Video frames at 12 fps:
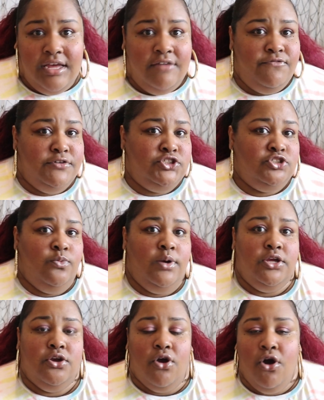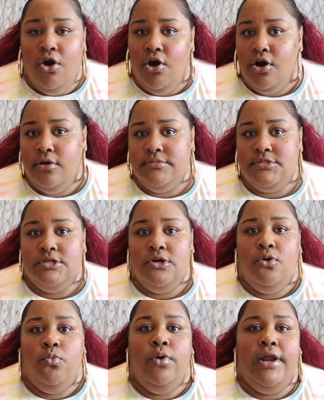if it's showing your arms,
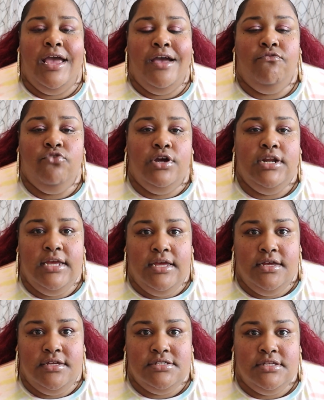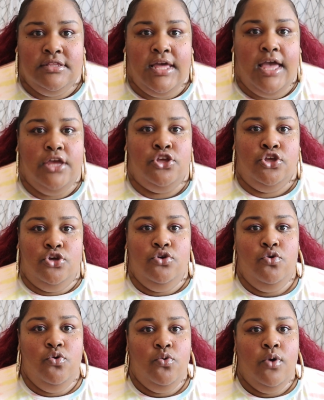whatever it is that
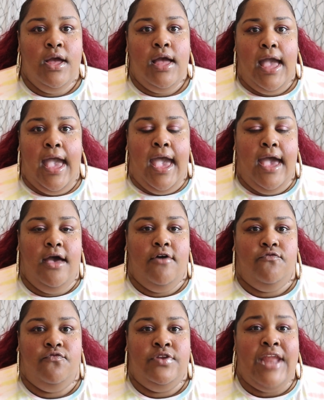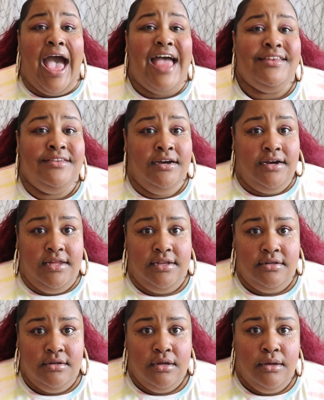you have not
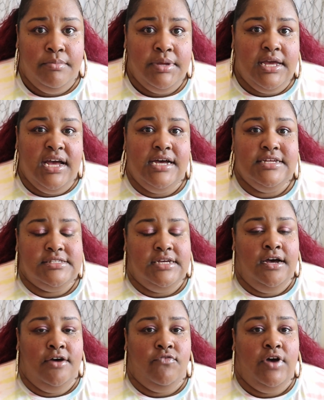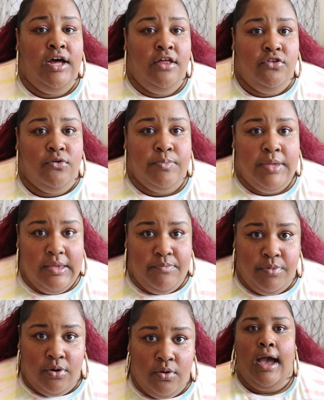done because of other
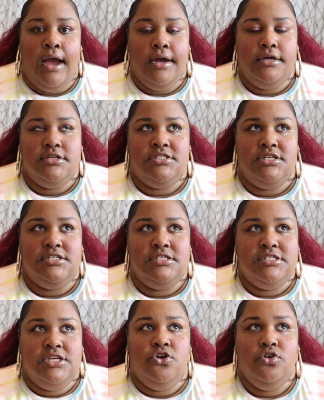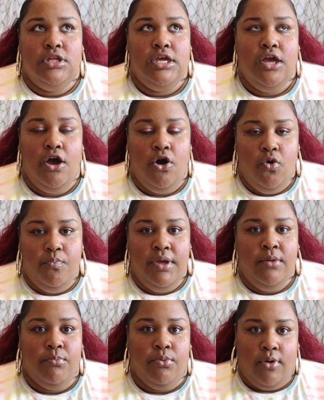people, I sincerely hope
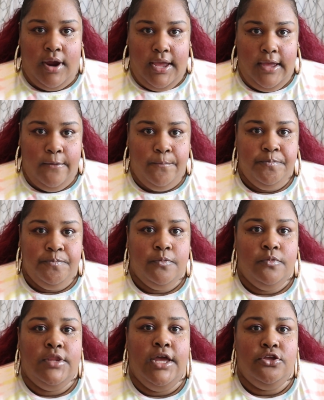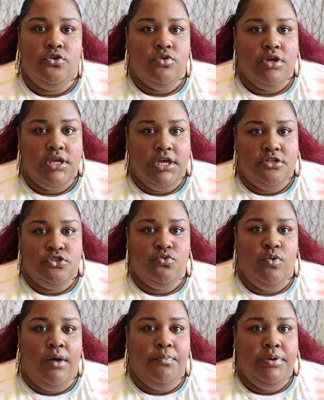and pray that you can get
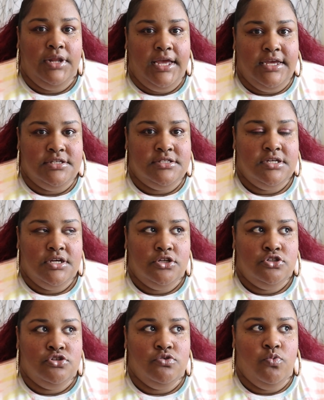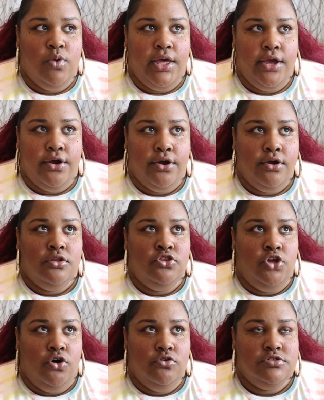to a place to where
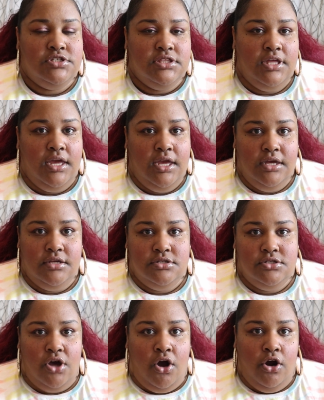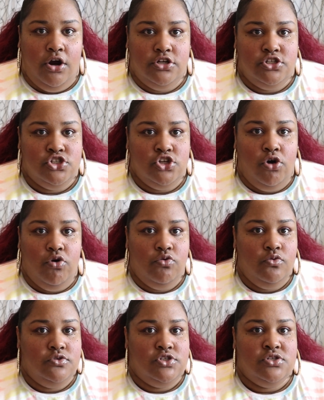those things are
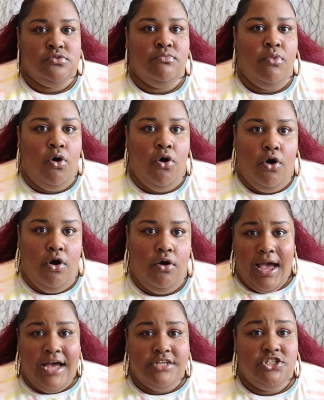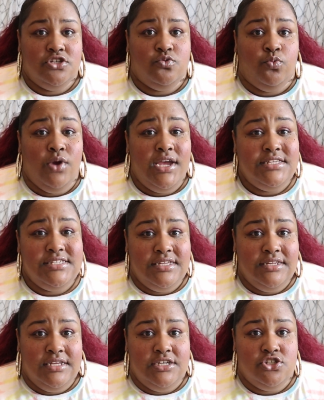so small. I just
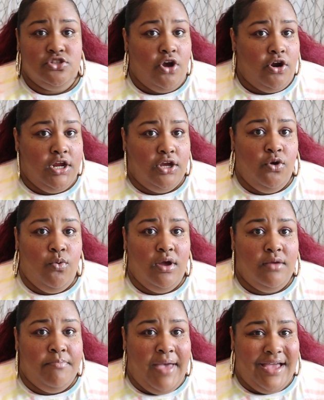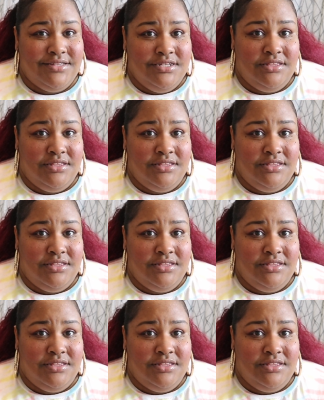recently started going back to